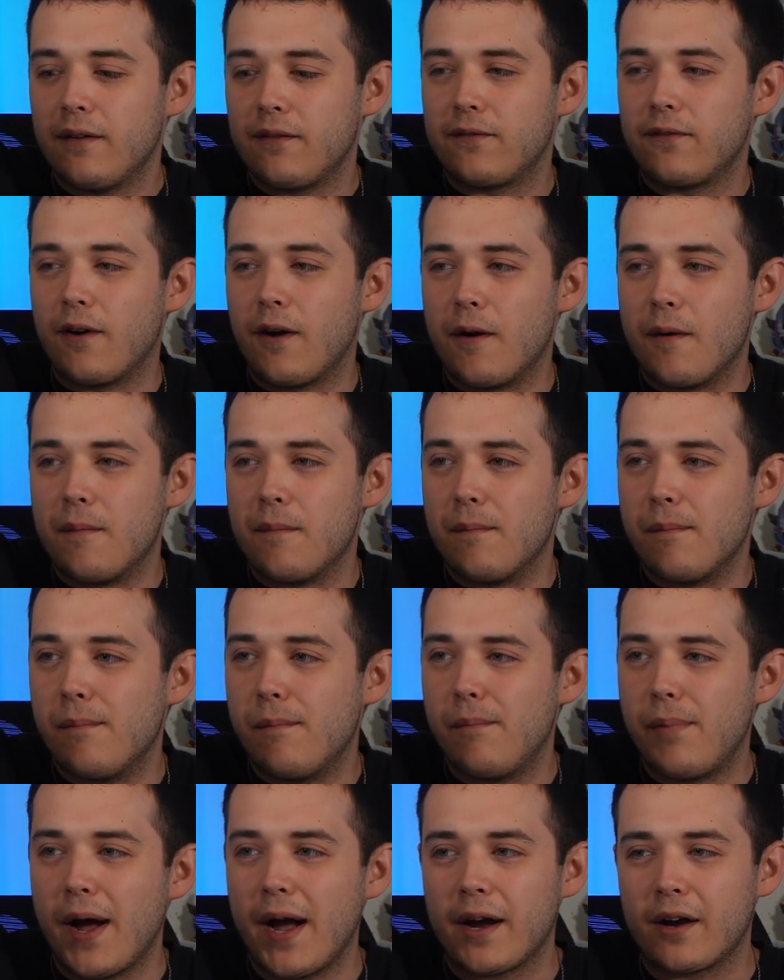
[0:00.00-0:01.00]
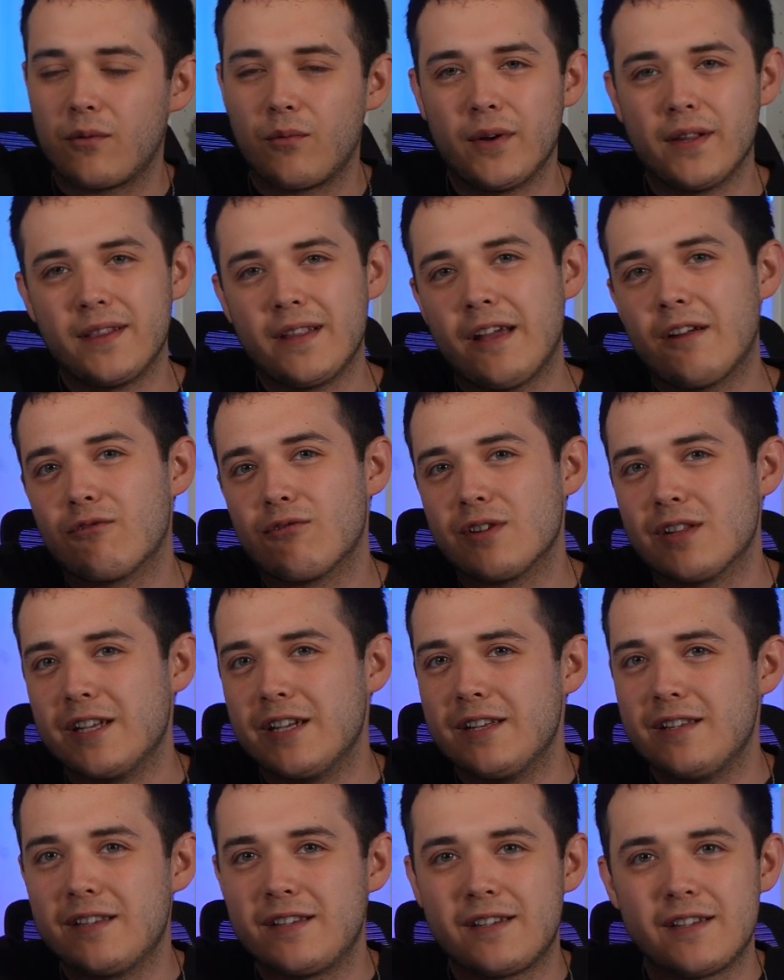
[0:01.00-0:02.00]
from back when they
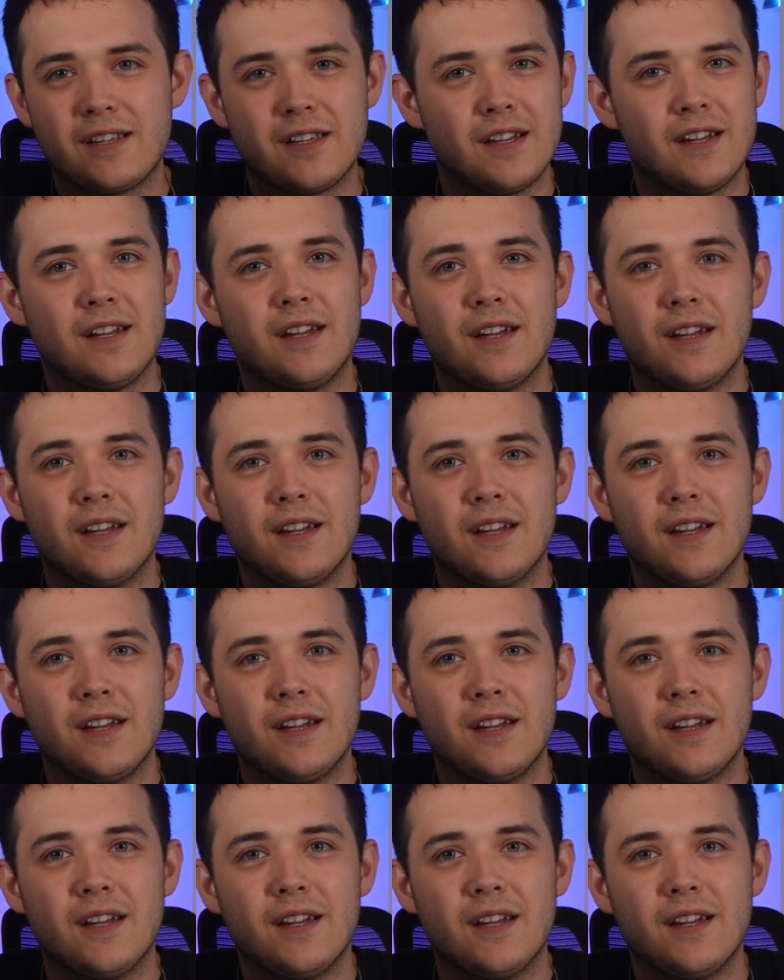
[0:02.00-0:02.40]
released